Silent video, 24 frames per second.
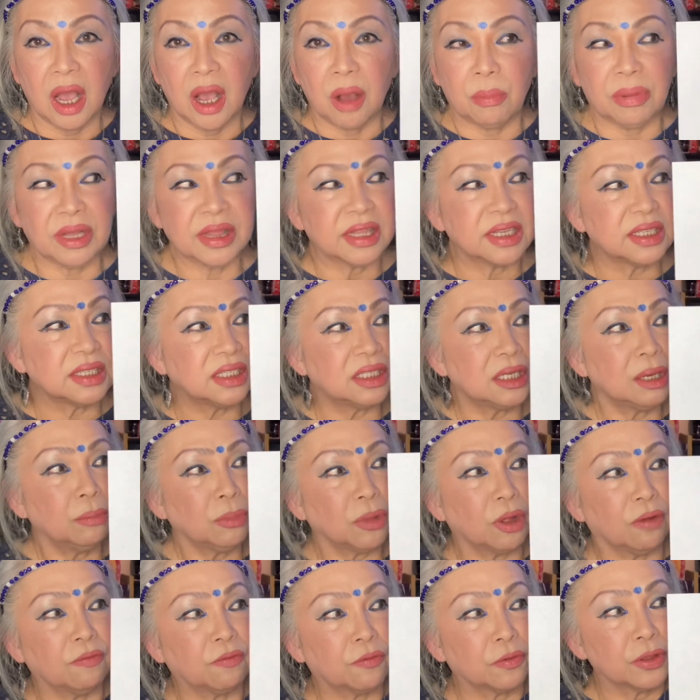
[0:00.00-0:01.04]
But the
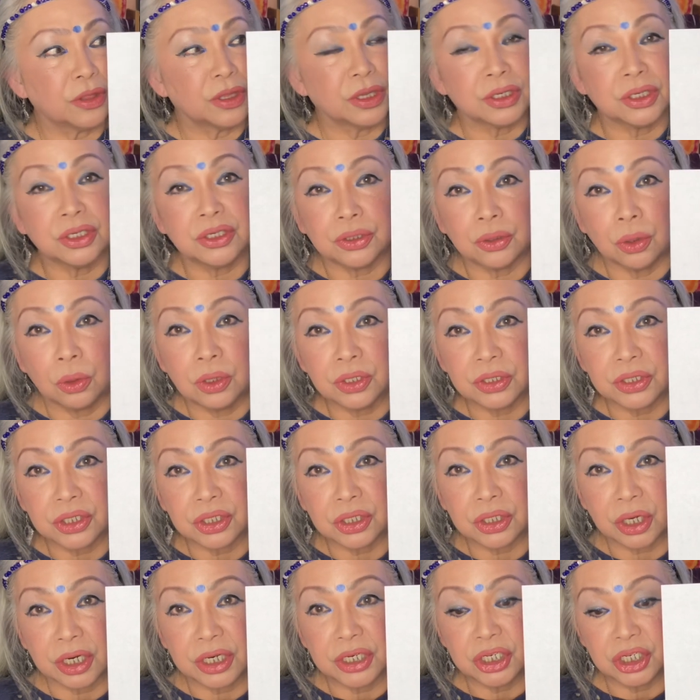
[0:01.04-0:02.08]
symbol for the soul
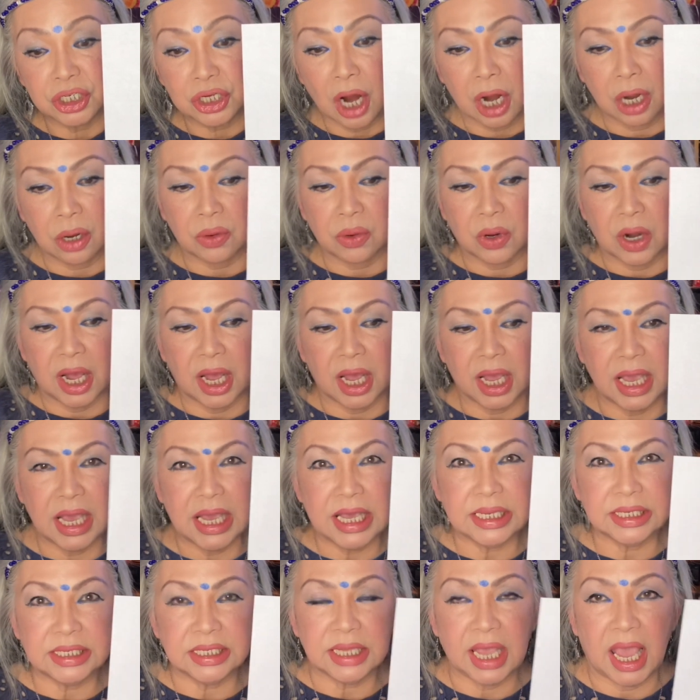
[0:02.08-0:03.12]
star chakra
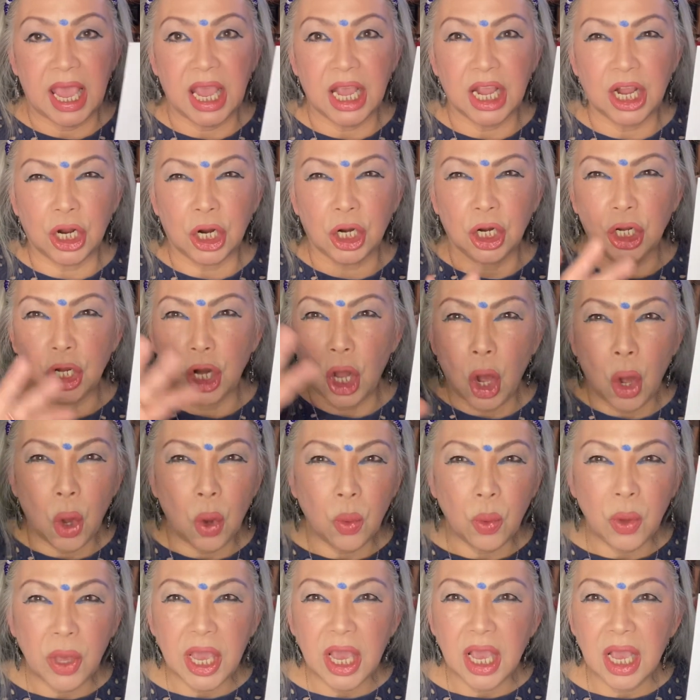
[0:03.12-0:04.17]
is a
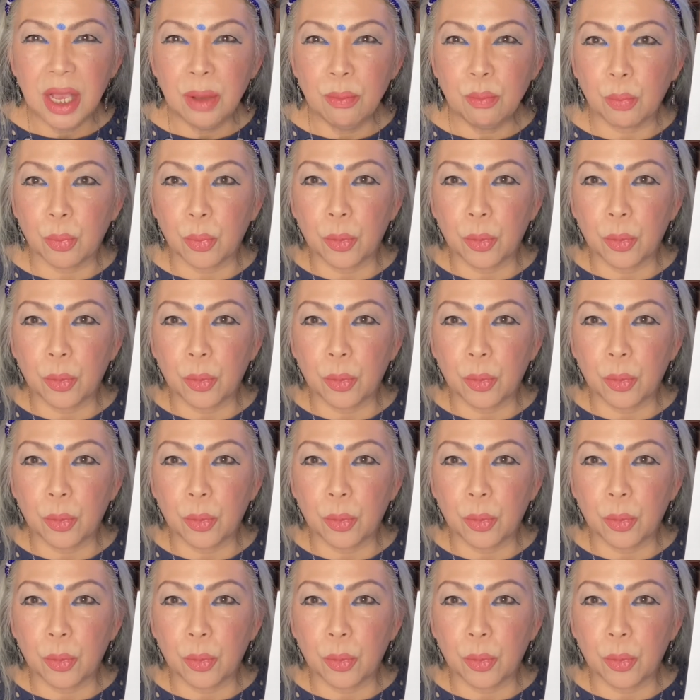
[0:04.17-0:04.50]
glowing,